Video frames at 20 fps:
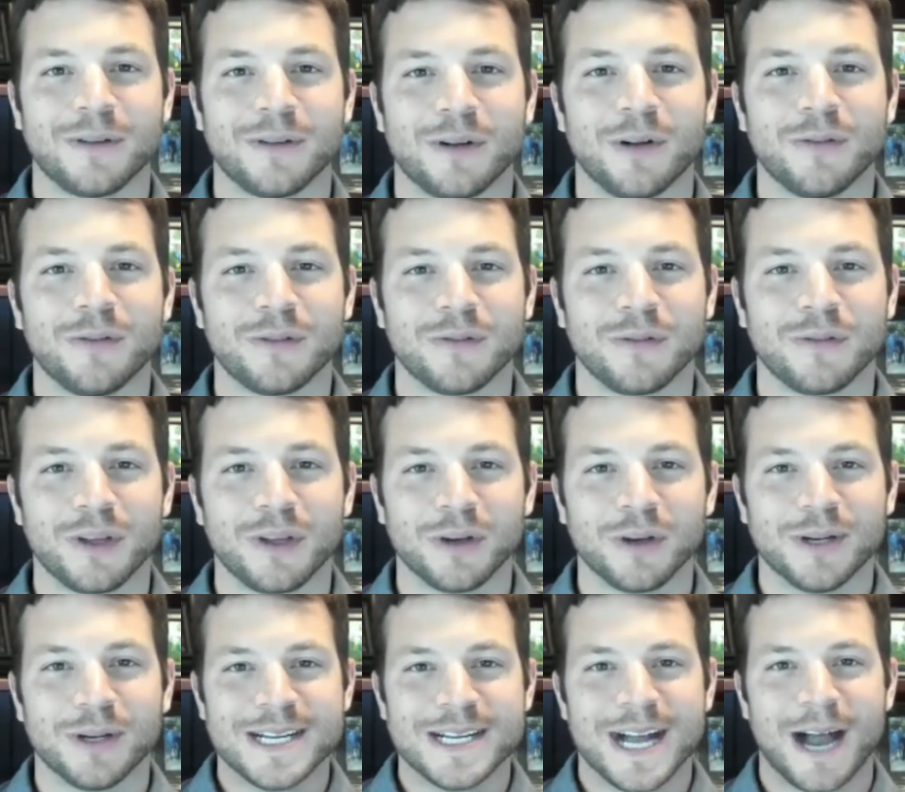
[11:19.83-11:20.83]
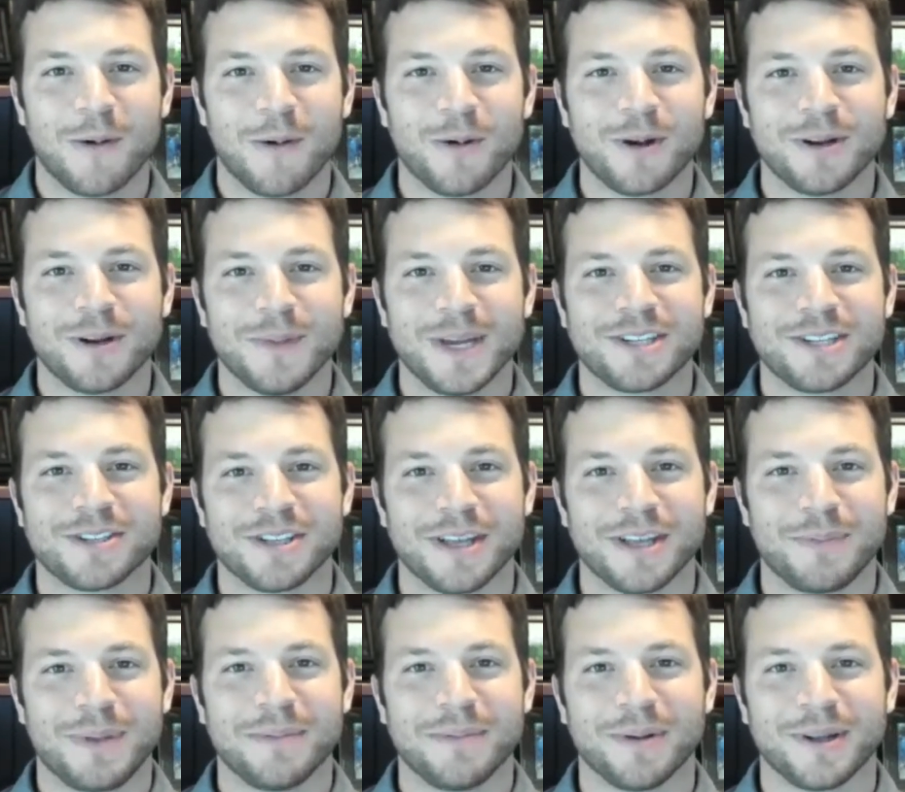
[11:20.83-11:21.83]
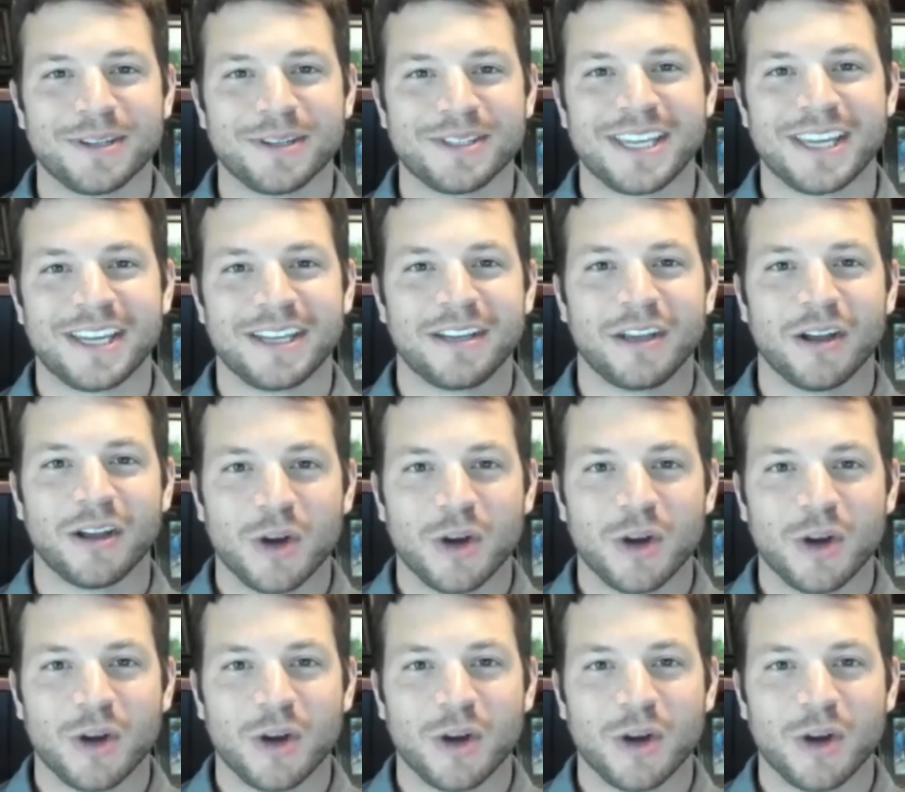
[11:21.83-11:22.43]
overview, I want to make sure that people understand,